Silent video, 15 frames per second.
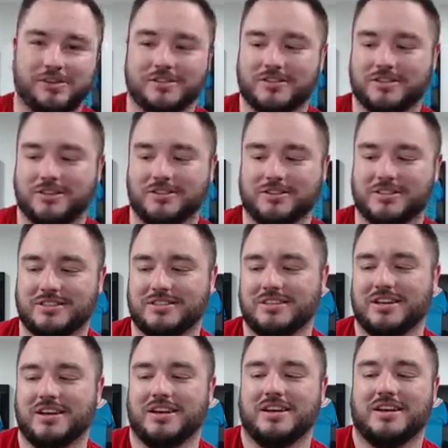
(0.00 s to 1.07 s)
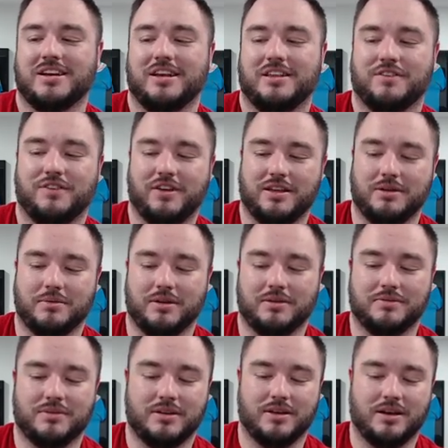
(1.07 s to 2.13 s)
So it's funny, but
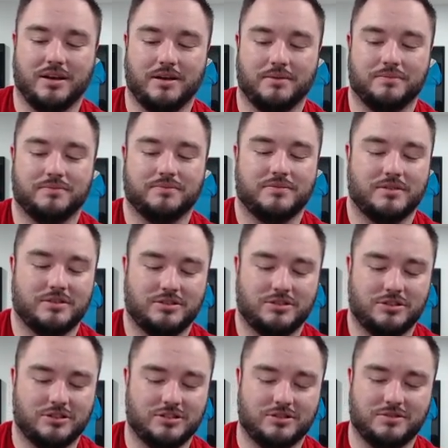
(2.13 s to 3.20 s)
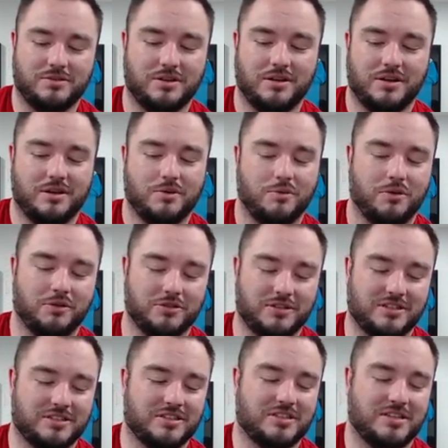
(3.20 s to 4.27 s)
it's just one of those things
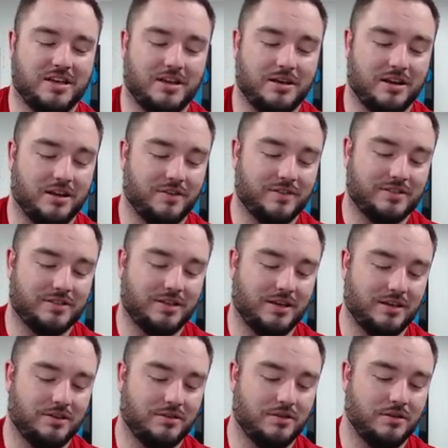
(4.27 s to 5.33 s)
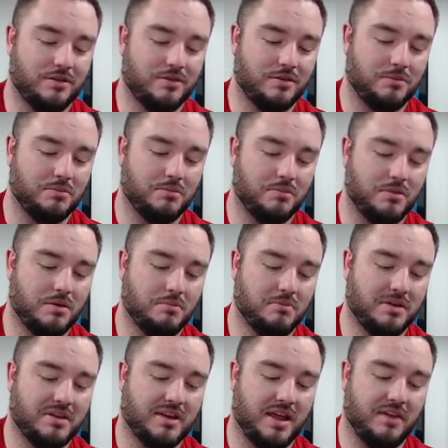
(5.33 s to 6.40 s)
to see. And obviously,
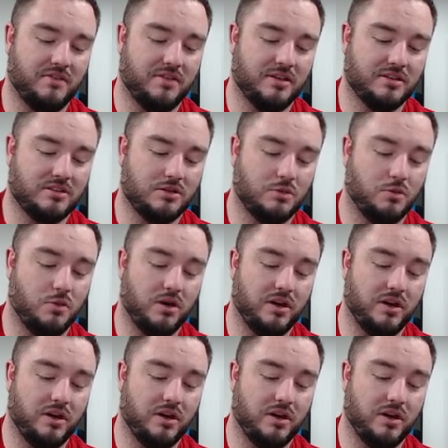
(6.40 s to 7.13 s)
McDavid is the what